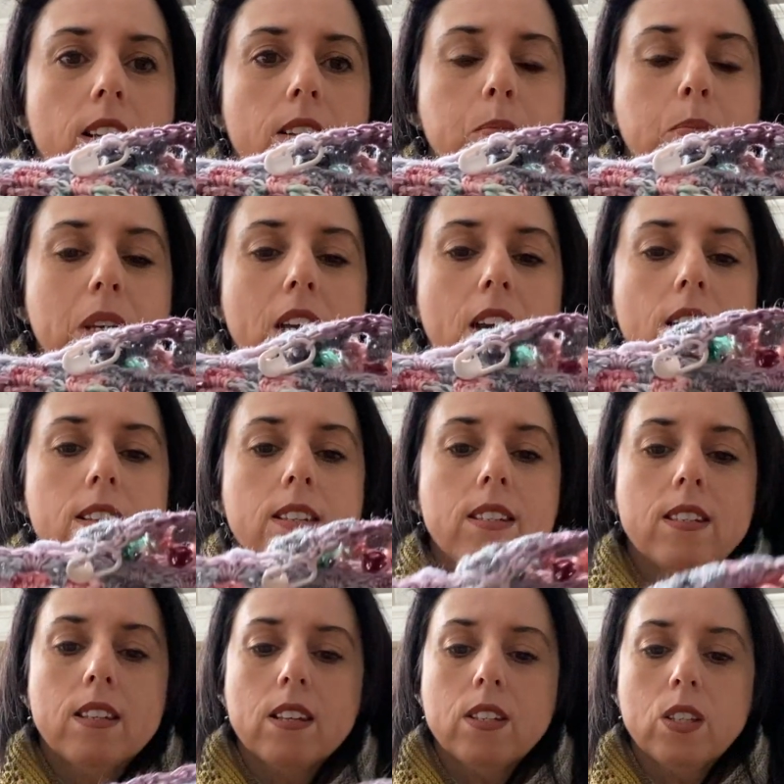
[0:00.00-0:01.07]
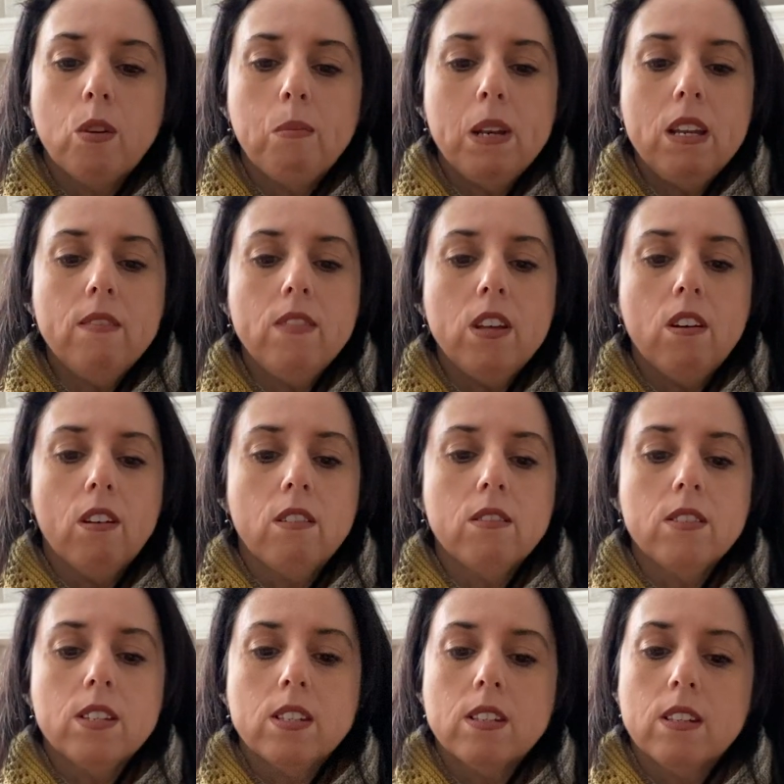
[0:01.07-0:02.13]
because so many of the
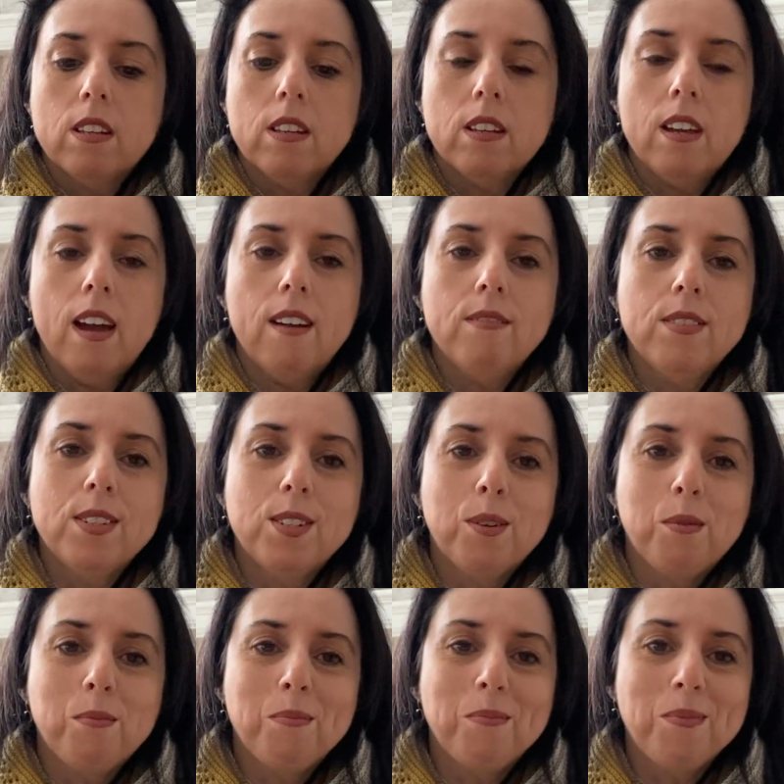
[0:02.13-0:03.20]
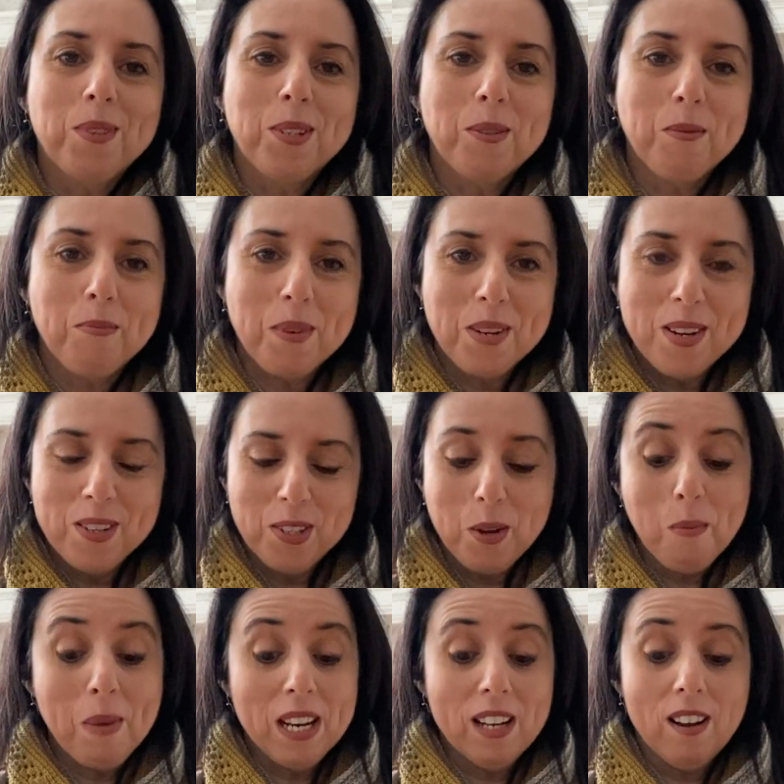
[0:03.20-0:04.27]
yarns have so
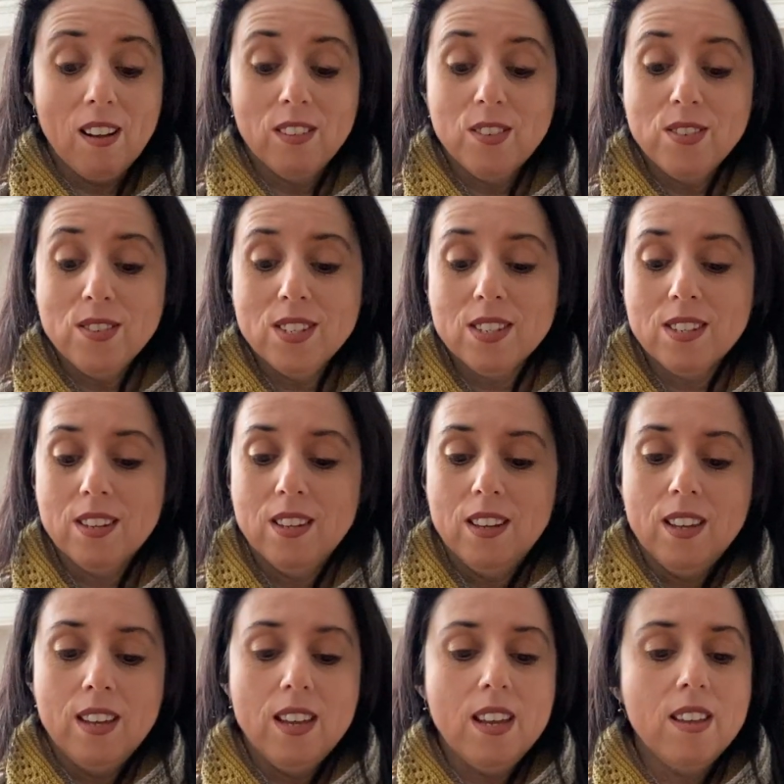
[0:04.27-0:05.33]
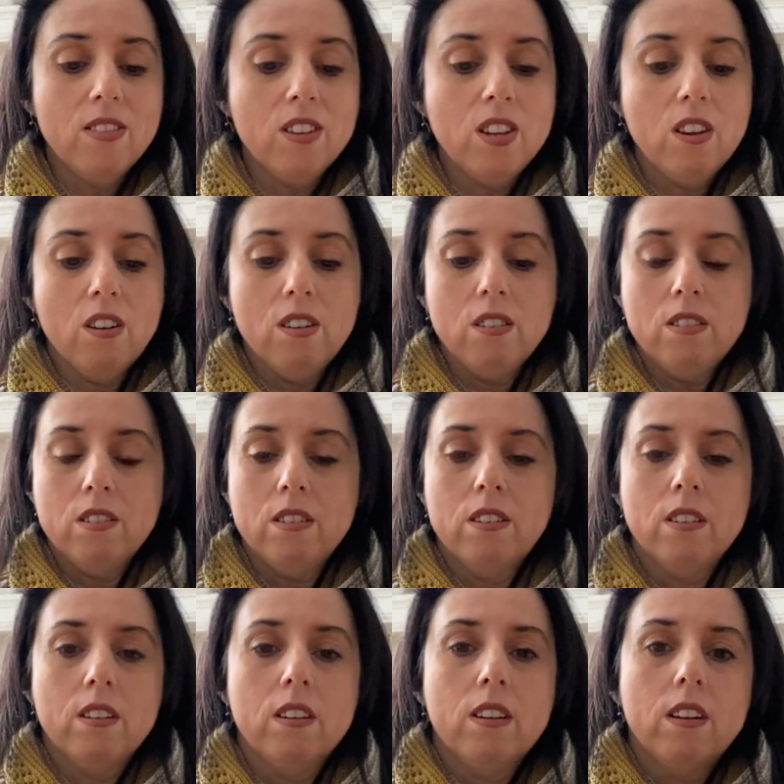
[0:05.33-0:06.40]
many colors in the yarn,
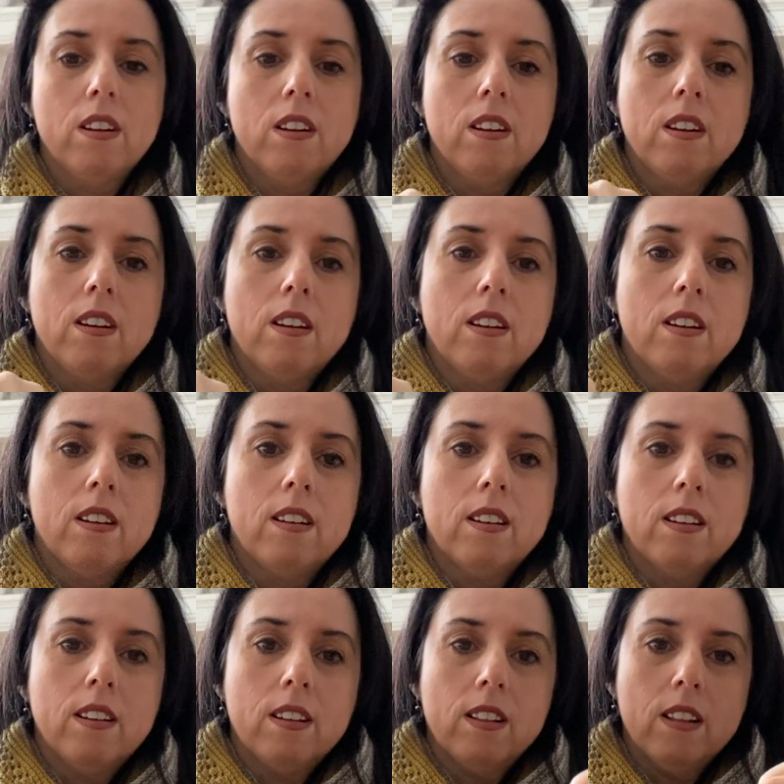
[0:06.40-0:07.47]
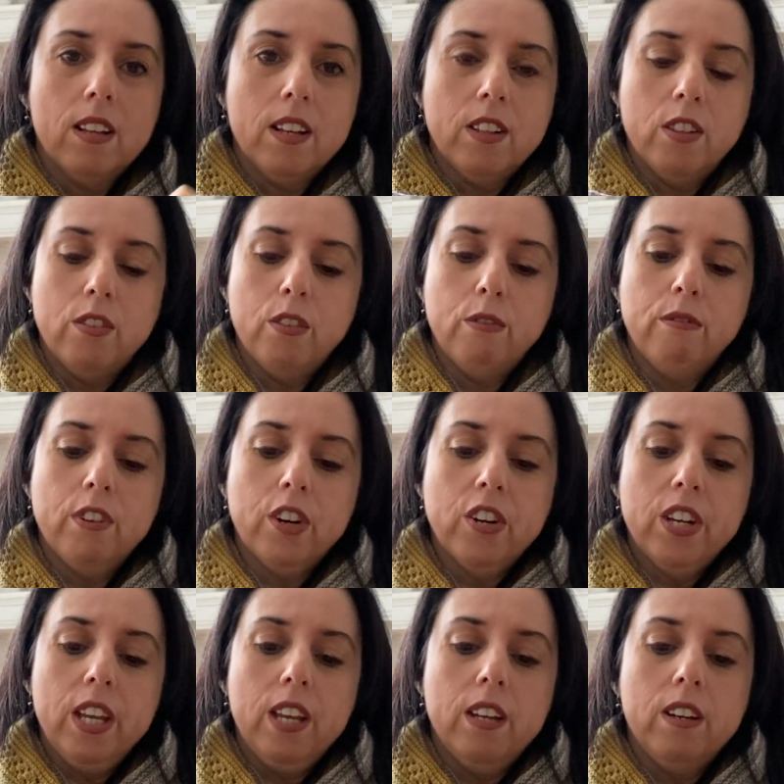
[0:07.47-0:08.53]
like they're
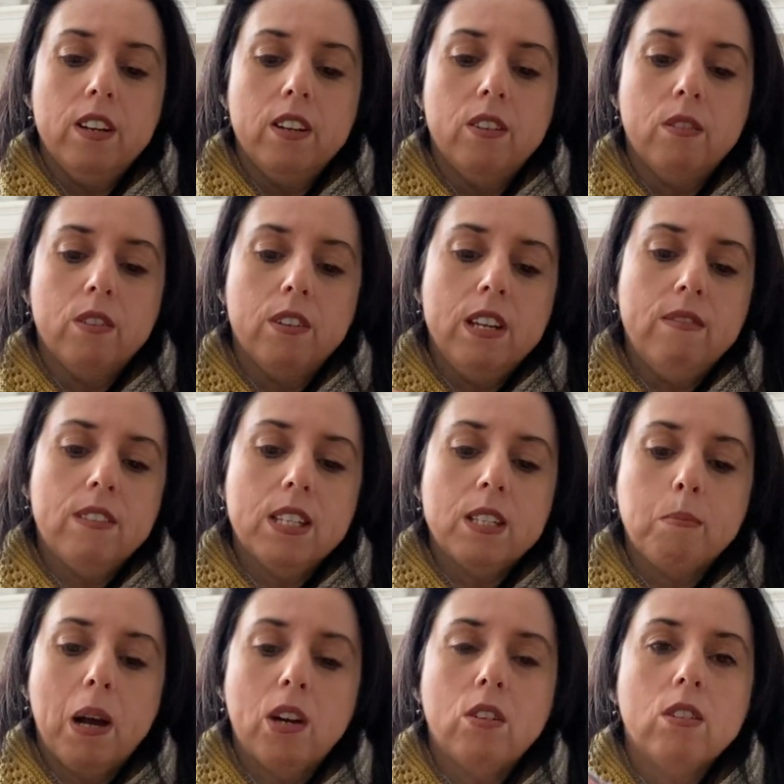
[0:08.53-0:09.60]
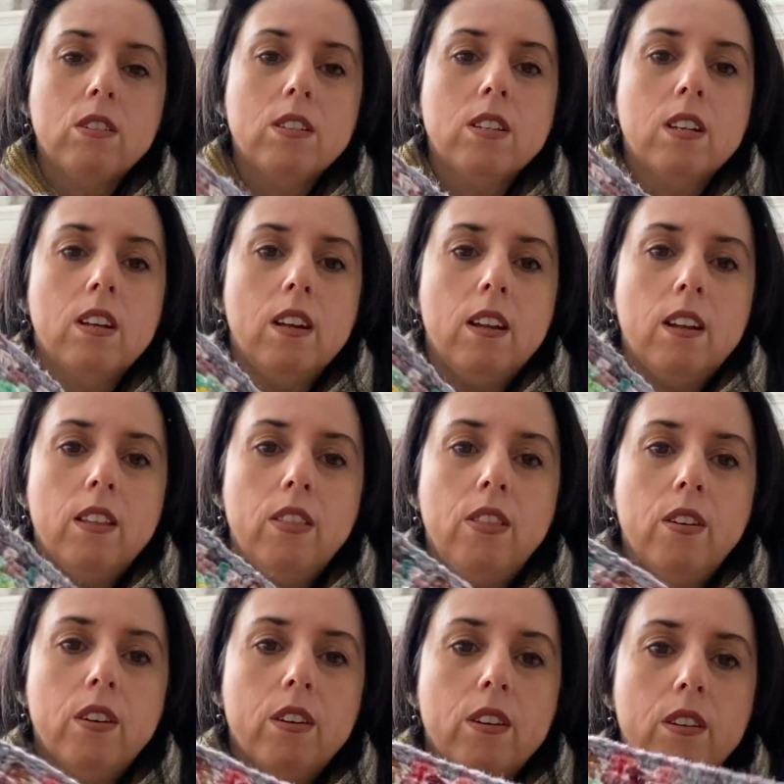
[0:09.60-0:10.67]
variegated or even speckled,
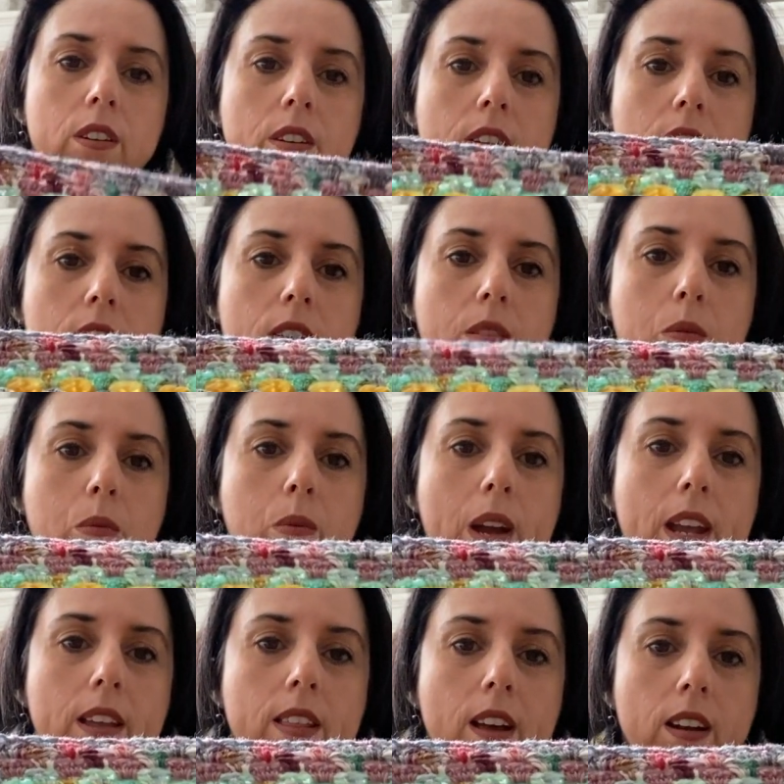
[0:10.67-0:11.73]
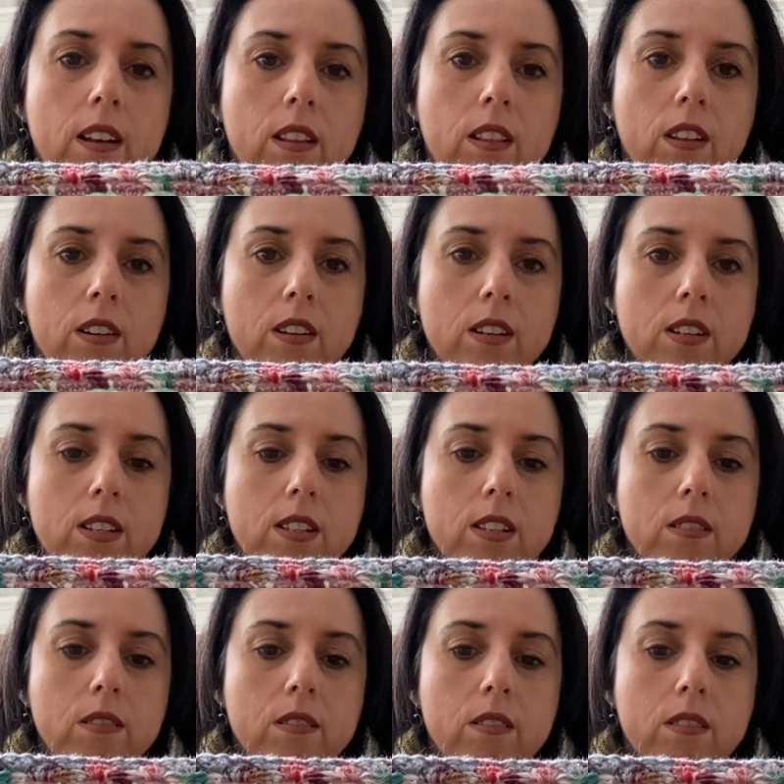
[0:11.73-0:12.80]
the way that it looks
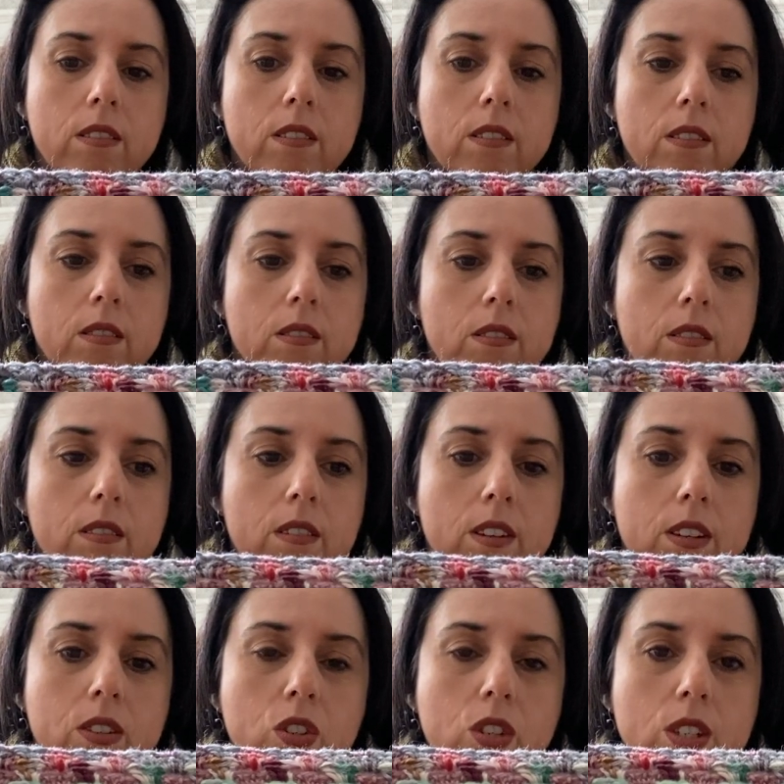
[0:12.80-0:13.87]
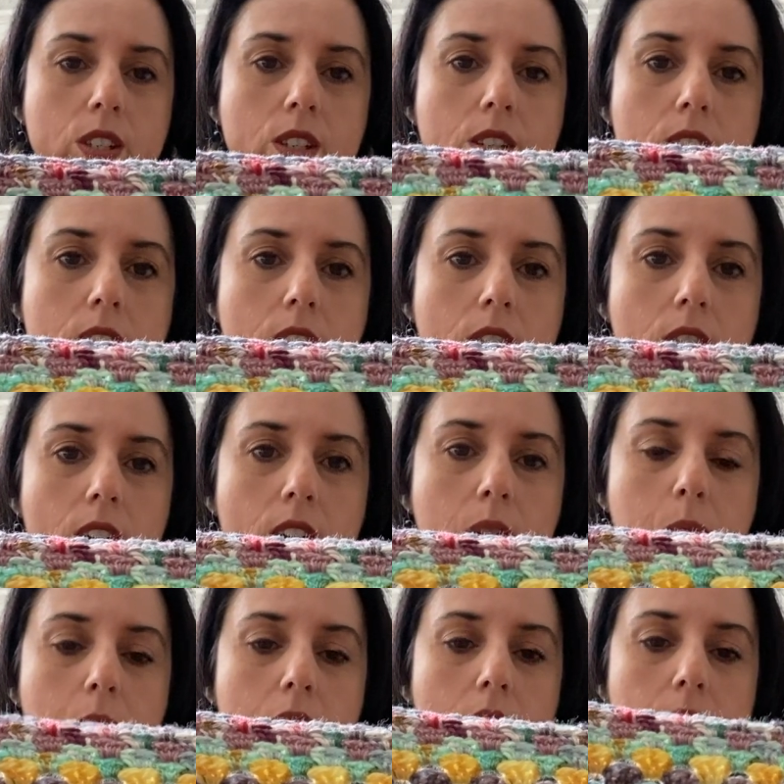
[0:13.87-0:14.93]
is just
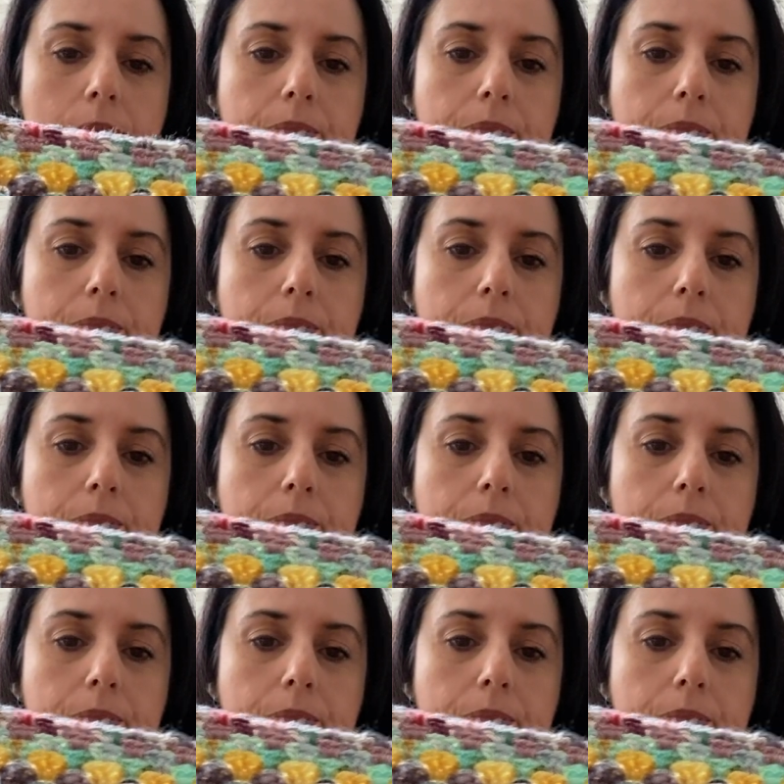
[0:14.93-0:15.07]
incredible.